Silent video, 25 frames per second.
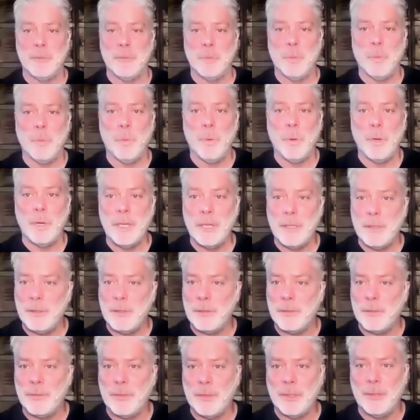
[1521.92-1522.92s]

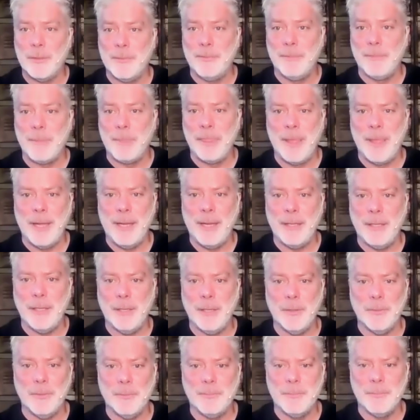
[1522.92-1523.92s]
wonderful. Hmm. Thank
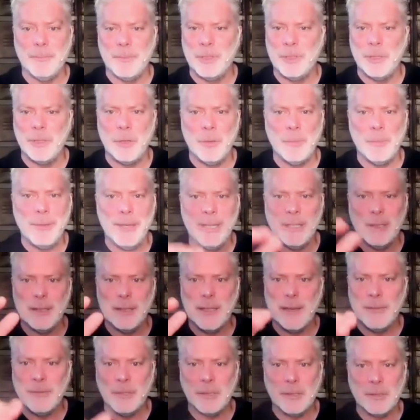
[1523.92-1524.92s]
you. So many
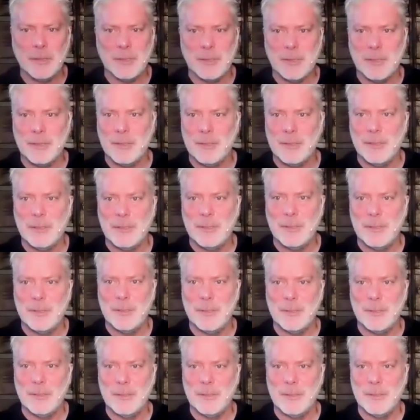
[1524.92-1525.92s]
levels
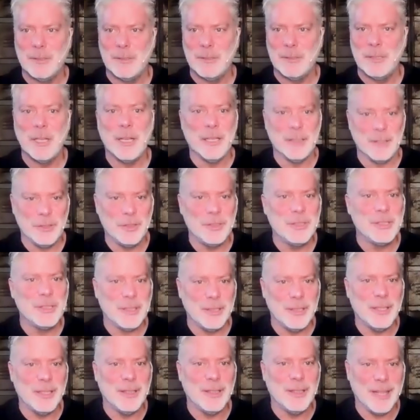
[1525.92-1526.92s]
touched
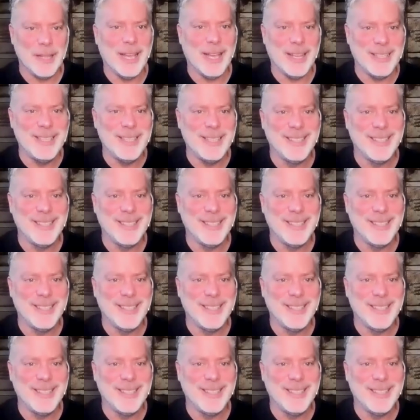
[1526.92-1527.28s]
in that.